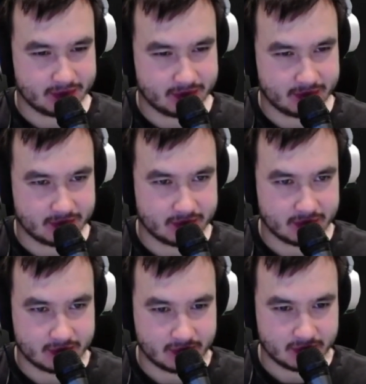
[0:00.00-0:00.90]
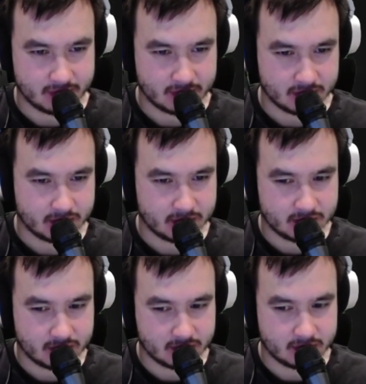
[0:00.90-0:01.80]

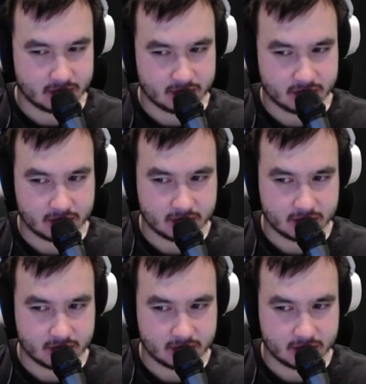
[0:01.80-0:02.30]
No words are spoken by the person on screen.